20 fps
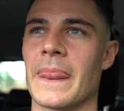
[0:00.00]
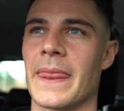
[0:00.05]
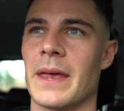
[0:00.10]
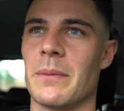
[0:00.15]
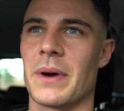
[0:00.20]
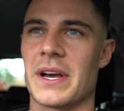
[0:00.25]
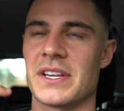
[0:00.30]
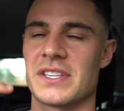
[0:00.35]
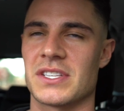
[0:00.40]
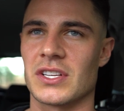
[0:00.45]

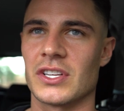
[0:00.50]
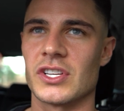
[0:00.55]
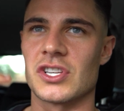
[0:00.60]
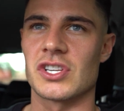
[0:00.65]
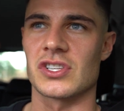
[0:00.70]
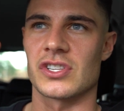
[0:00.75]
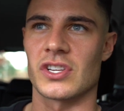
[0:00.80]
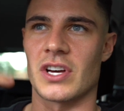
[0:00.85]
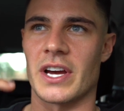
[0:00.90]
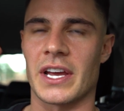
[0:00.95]
it basically
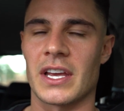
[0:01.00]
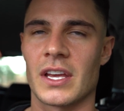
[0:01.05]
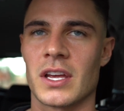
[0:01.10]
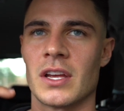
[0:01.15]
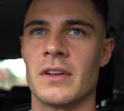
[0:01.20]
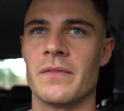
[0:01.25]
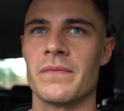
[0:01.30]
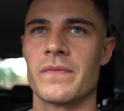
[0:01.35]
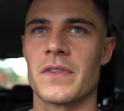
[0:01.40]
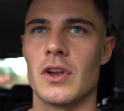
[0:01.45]
just like
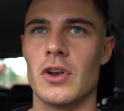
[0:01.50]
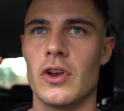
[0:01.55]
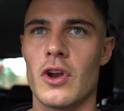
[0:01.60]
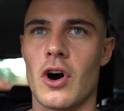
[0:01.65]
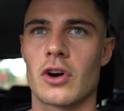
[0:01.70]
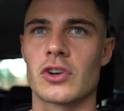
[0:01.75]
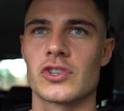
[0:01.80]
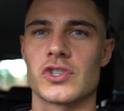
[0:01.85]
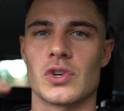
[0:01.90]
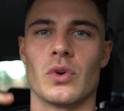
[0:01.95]

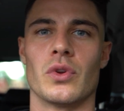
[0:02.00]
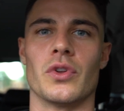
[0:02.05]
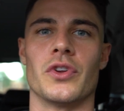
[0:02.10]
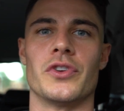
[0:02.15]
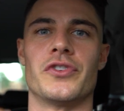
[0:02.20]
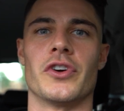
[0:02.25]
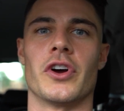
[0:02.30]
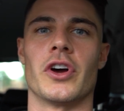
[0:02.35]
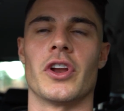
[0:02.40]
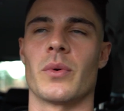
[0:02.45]
knocks all the
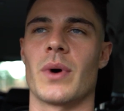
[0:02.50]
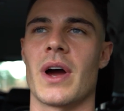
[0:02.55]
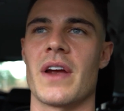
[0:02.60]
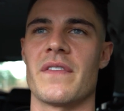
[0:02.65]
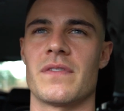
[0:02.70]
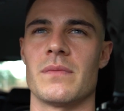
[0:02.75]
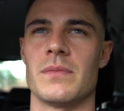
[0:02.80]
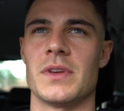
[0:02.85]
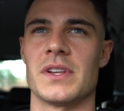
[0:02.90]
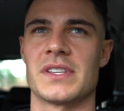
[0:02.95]
dirt away
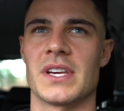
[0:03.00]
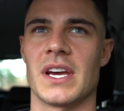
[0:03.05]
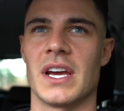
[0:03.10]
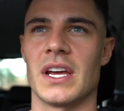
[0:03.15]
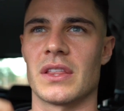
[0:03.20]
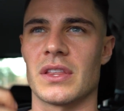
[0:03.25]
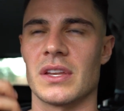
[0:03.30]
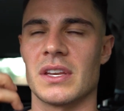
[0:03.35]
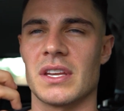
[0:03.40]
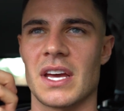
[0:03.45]
from your
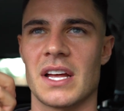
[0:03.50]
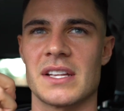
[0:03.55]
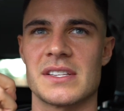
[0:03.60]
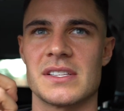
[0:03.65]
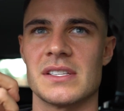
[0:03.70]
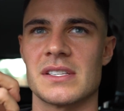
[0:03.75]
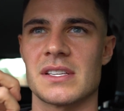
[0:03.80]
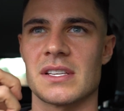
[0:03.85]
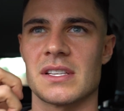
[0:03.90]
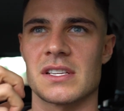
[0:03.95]
teeth and
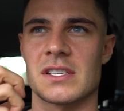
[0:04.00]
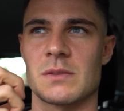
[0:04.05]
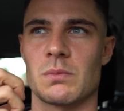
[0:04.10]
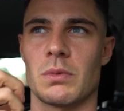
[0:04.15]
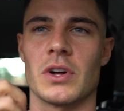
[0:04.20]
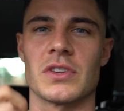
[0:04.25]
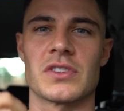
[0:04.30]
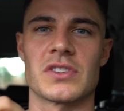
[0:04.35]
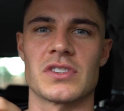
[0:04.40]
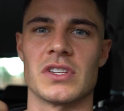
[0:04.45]
gets into the
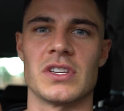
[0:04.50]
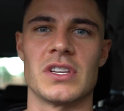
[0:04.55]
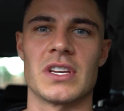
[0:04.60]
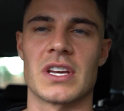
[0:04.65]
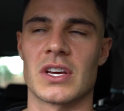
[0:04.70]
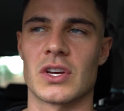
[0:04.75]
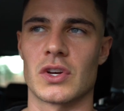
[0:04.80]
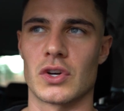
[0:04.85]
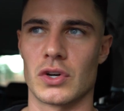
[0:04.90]
spots that you